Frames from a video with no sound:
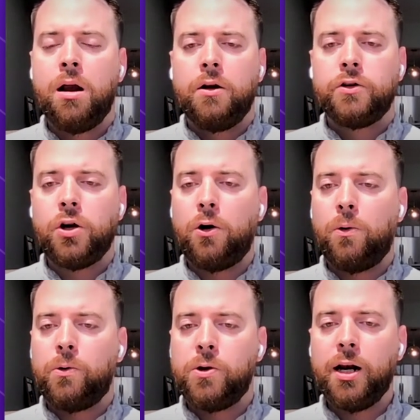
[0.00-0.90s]

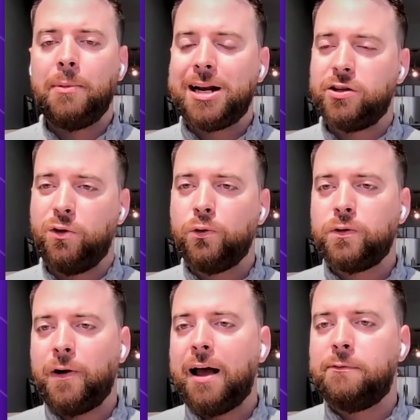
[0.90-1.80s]
So you can imagine those
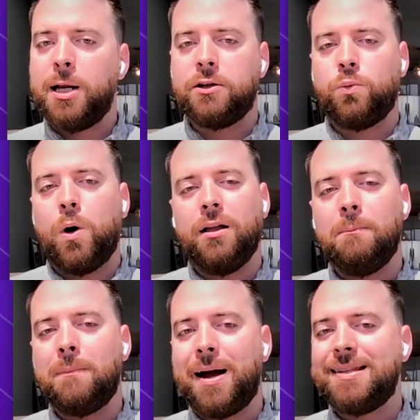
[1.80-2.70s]
5 minutes, while it
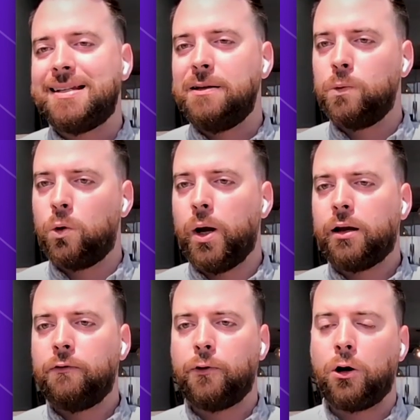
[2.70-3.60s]
might seem
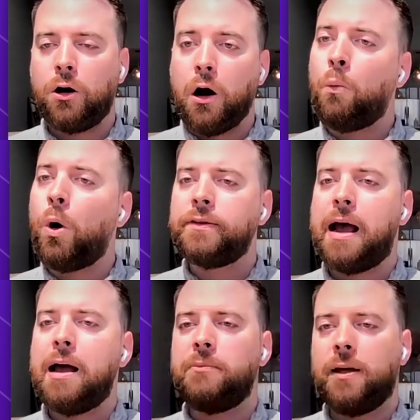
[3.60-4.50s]
quick for a
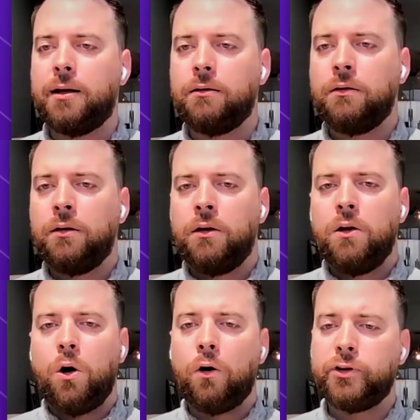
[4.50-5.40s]
one-time thing,
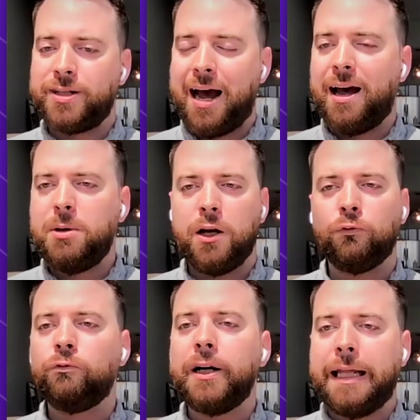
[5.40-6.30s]
over time, it
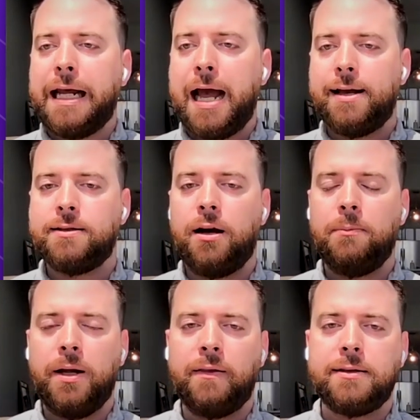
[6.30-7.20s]
really adds up.
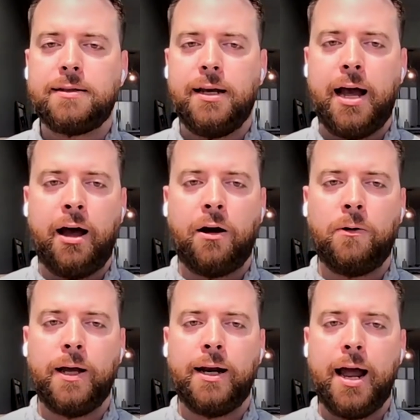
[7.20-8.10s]
And let's see how
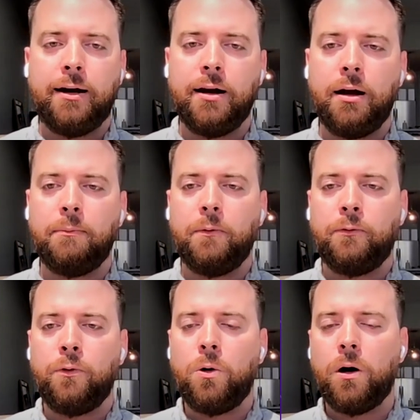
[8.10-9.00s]
it added up
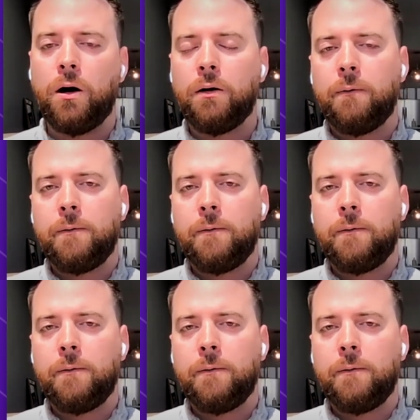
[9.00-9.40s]
for